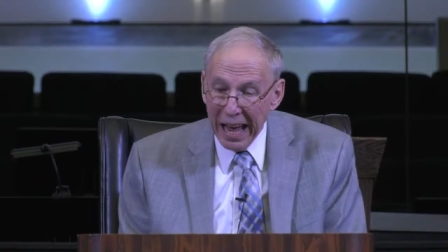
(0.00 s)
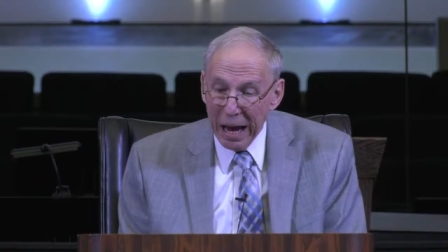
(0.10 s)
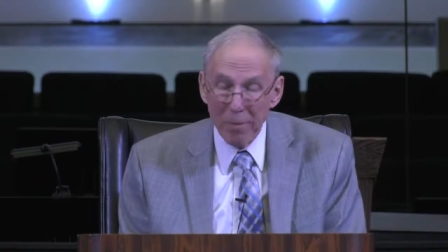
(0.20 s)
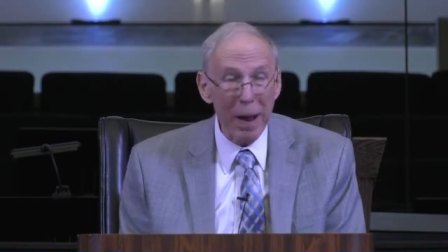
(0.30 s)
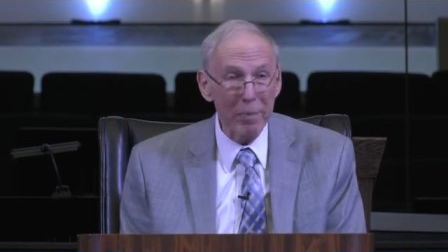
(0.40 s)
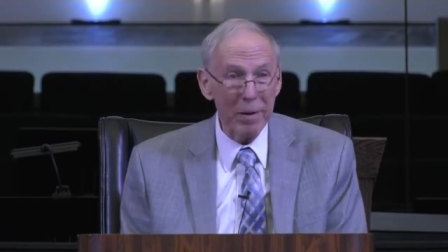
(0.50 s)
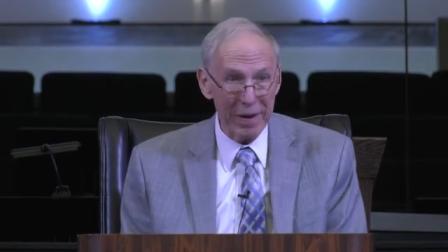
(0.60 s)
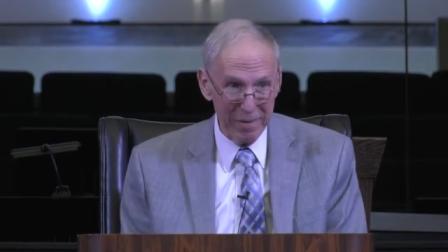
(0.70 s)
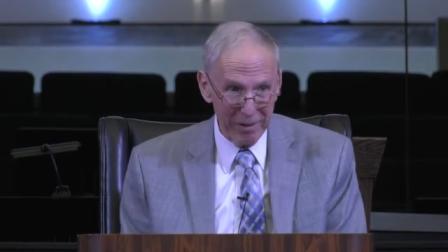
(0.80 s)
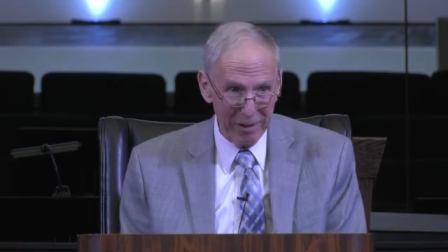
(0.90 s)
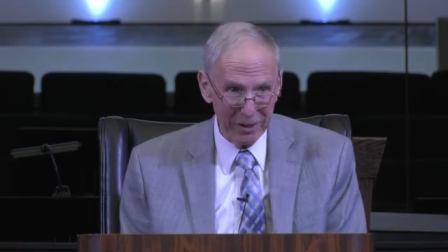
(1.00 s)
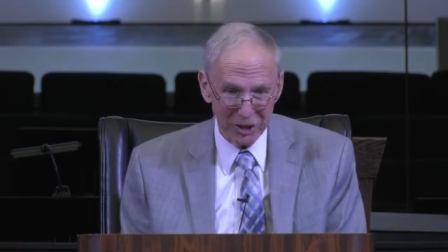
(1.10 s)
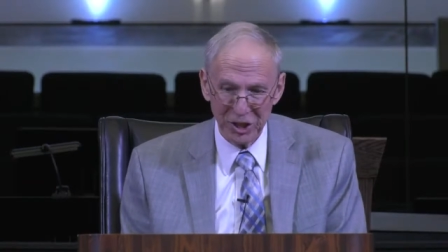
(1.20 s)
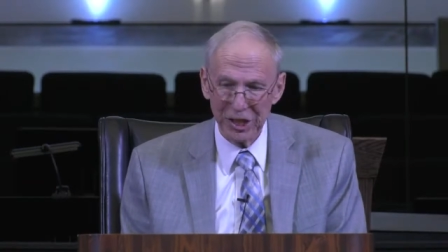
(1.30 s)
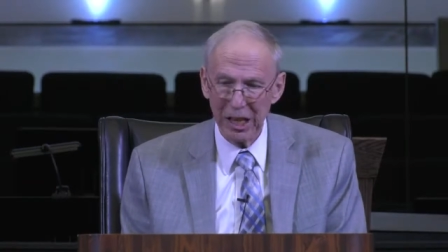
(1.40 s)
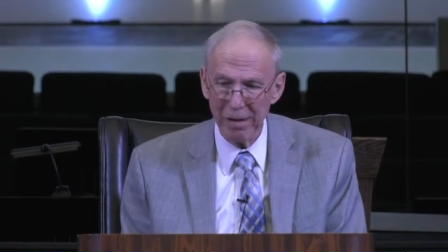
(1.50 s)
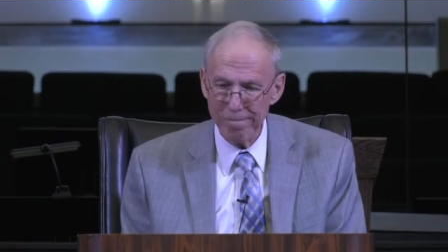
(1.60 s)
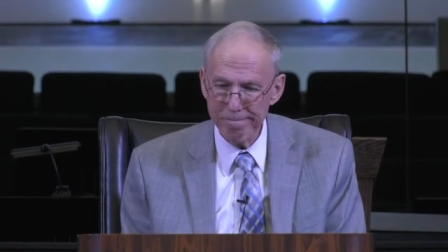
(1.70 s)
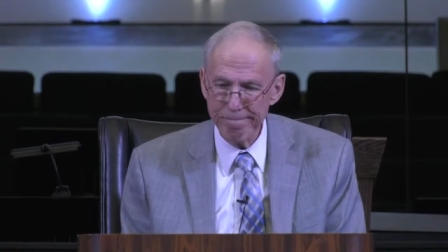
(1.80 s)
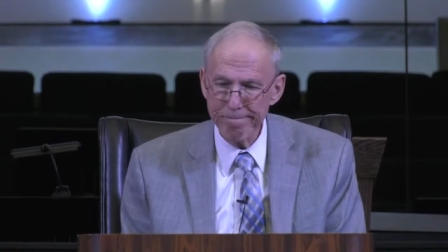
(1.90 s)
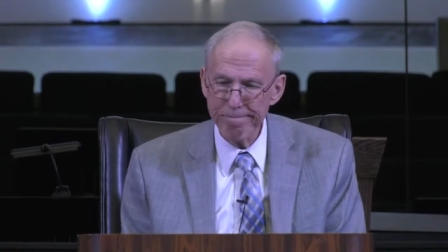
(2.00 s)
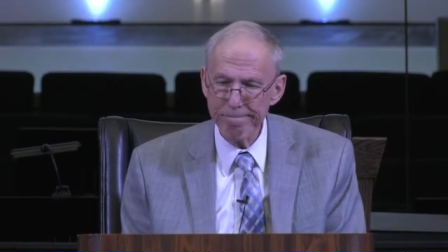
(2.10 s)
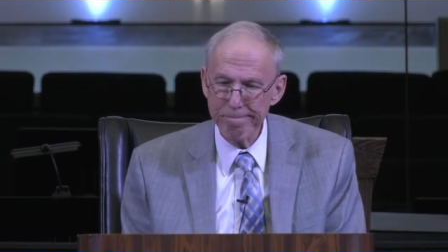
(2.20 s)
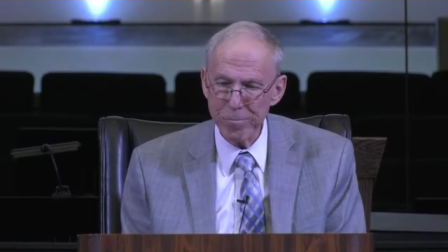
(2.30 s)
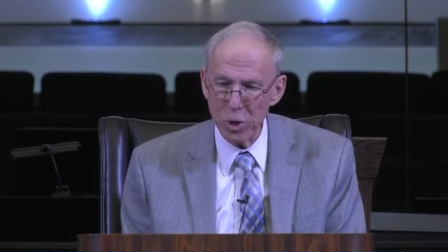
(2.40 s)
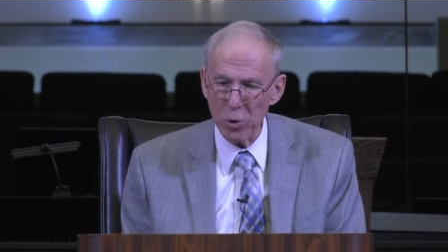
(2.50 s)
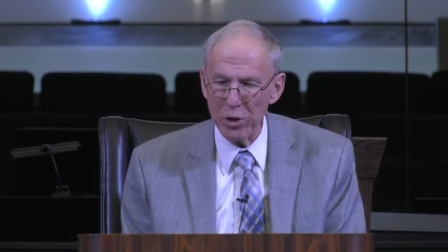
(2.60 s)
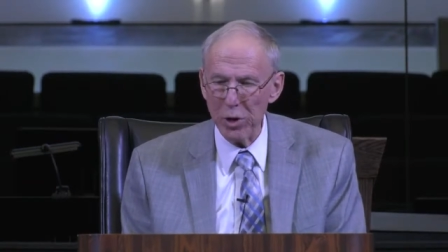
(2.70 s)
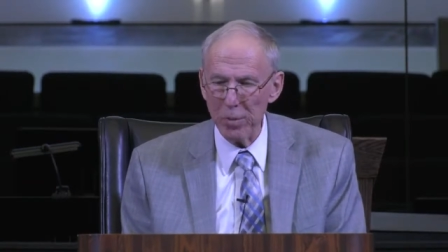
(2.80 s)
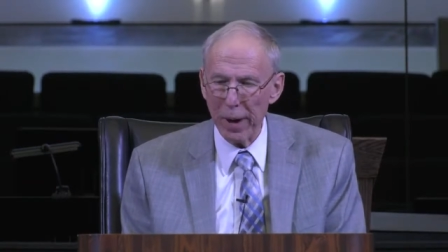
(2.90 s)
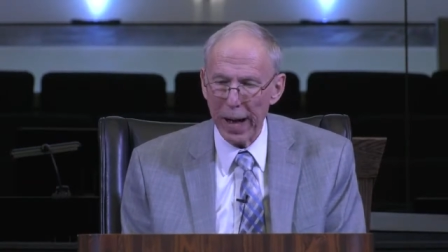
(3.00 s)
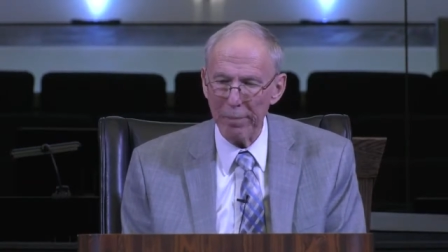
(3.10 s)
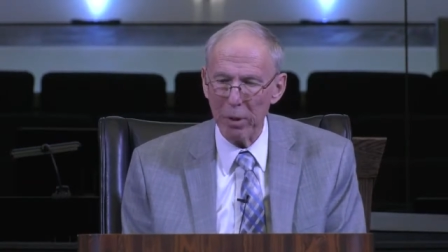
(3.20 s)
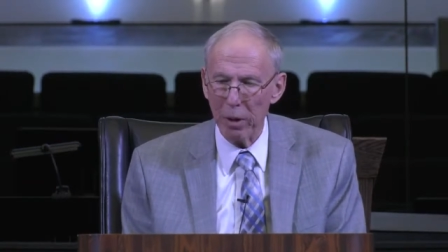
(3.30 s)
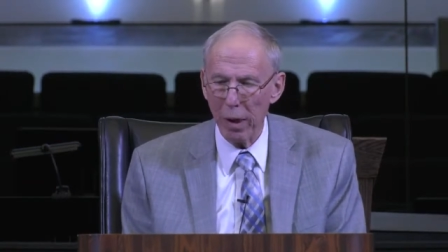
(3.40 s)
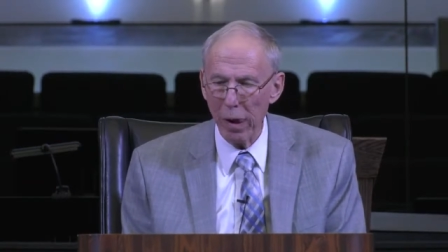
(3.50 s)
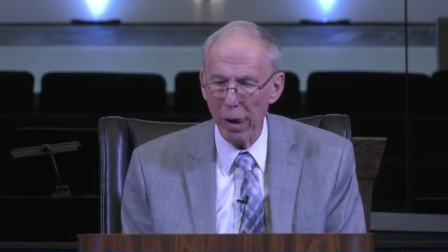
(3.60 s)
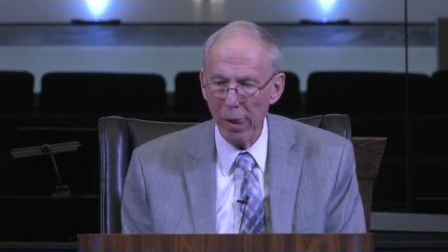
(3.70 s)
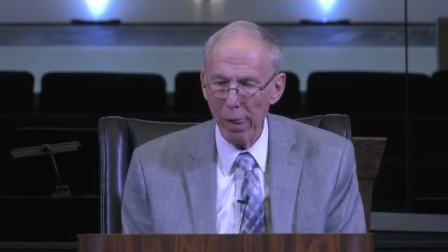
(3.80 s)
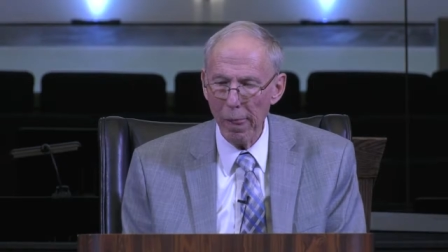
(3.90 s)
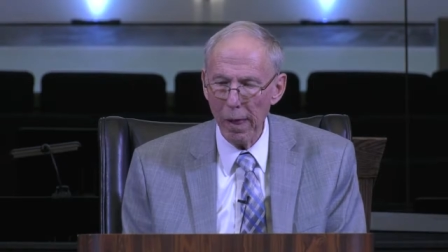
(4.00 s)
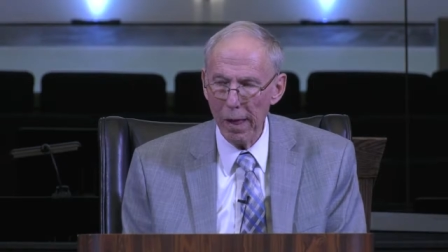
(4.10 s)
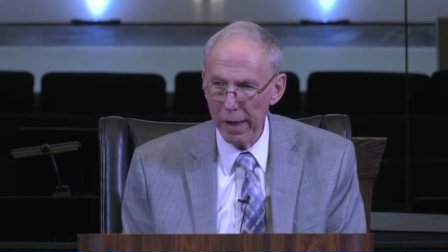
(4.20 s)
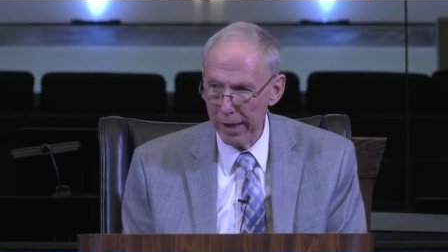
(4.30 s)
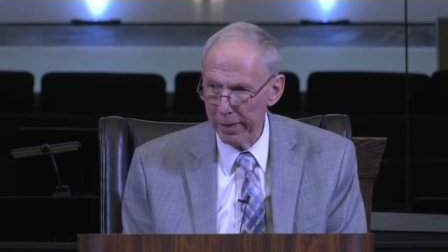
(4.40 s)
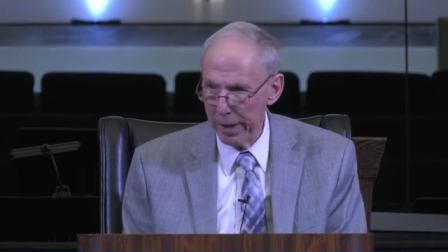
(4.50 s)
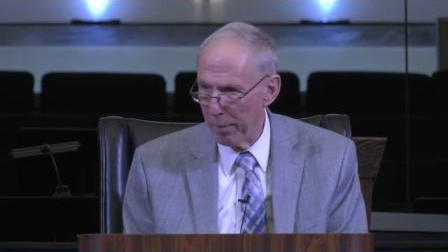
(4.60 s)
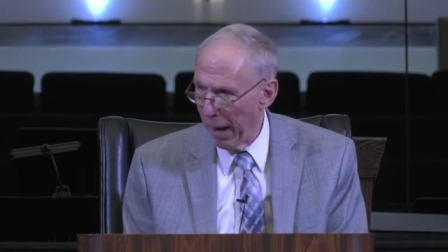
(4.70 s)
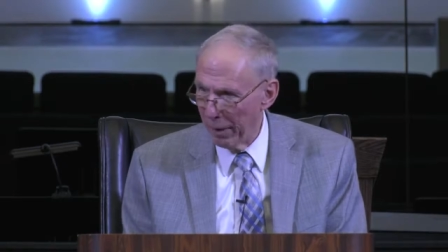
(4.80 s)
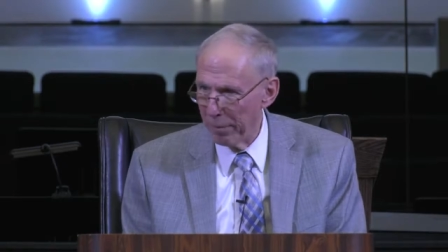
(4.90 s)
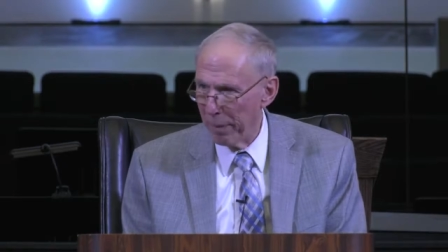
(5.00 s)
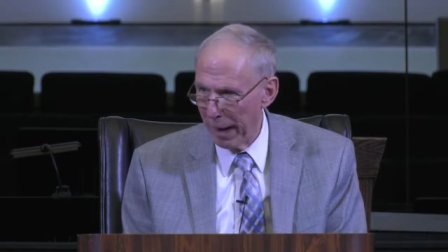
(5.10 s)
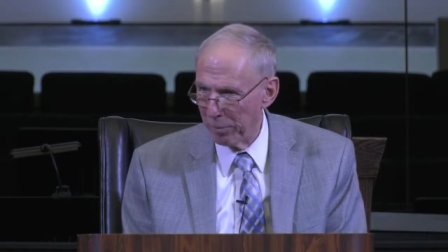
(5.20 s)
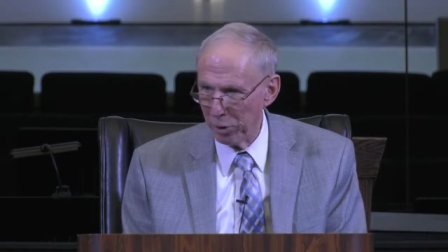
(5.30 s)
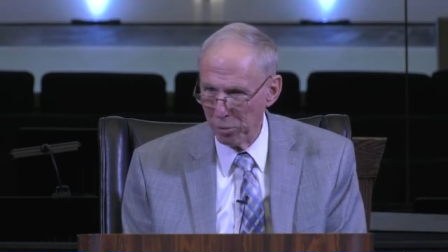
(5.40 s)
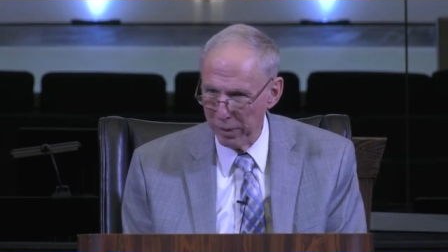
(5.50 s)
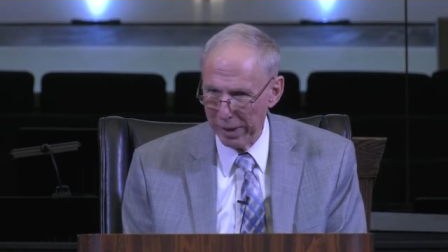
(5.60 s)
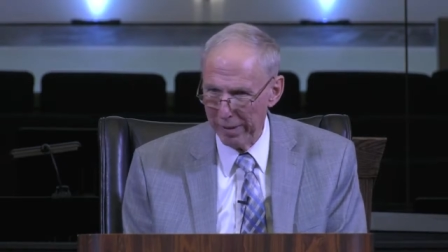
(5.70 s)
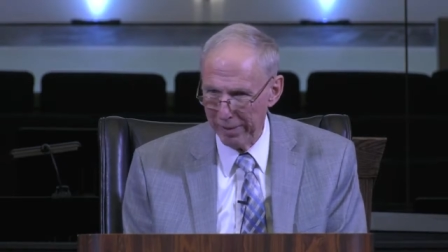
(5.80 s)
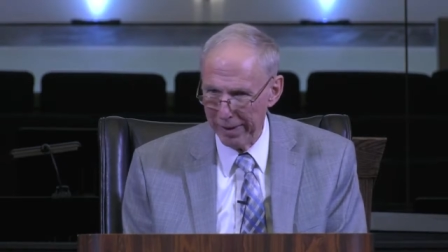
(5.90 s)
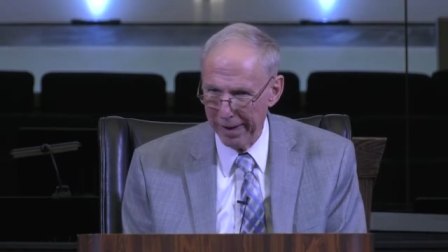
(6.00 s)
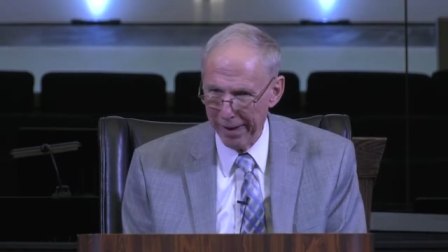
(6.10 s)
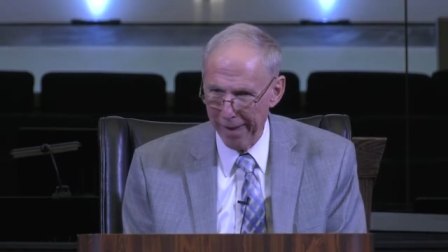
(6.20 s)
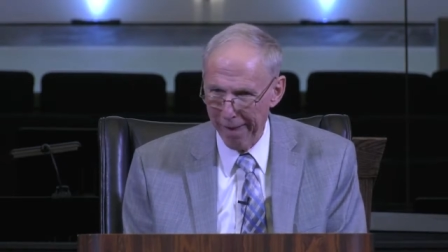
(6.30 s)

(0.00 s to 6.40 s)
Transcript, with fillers: A memory verse. You and your Bible. The amount of Bible you read every day.